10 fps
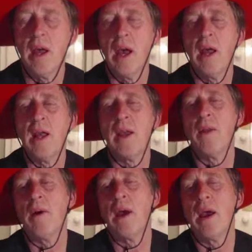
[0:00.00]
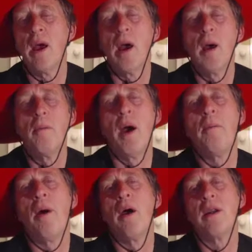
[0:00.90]
And anyway, my
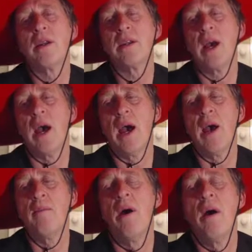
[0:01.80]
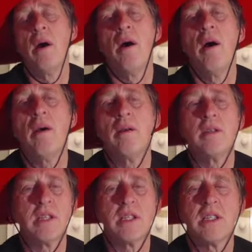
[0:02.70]
opponent
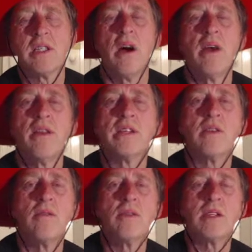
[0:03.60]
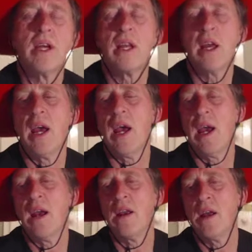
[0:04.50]
just signed the score sheet
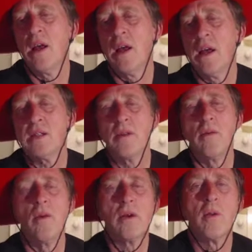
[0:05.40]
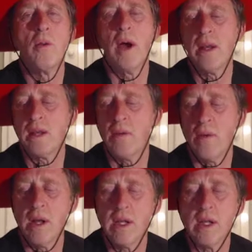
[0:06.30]
and sort of walked away. Didn't
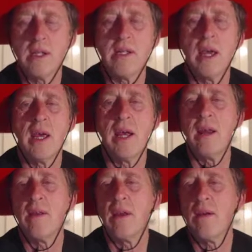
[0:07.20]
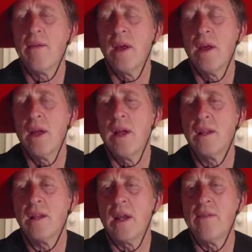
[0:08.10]
want to say anything.
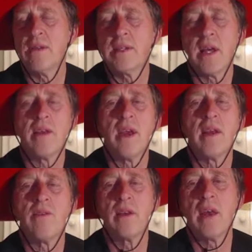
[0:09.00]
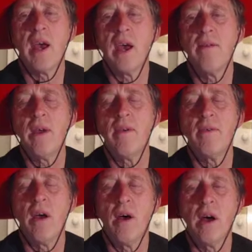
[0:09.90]
Didn't even say thanks for the game, even
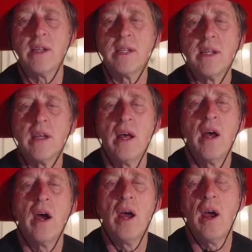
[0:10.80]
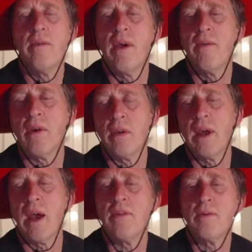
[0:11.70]
though I said I hope you have a good
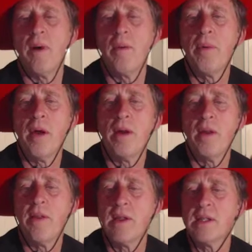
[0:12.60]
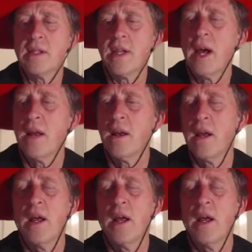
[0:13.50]
game to my opponent at the start.